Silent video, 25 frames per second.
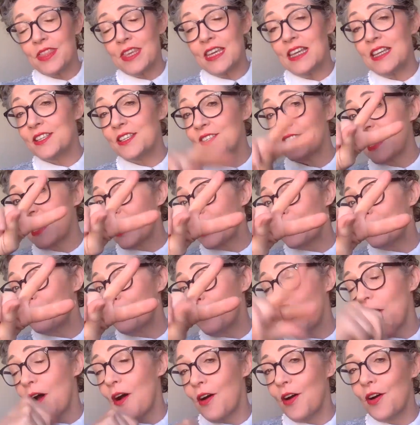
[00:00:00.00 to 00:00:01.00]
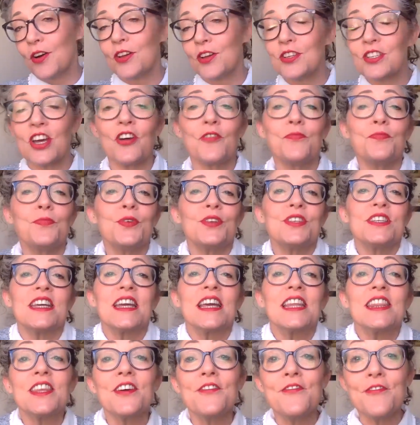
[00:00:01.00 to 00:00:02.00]
the second part of
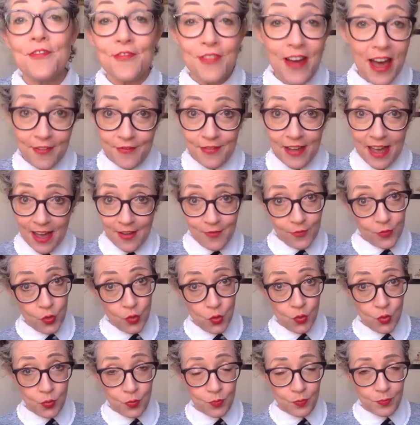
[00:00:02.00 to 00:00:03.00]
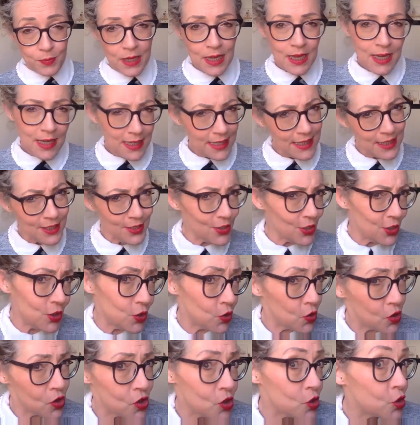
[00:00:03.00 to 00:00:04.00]
putting the VaVaVoom into
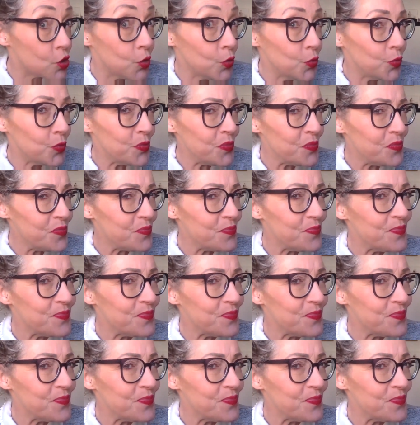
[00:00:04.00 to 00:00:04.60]
your Zoom.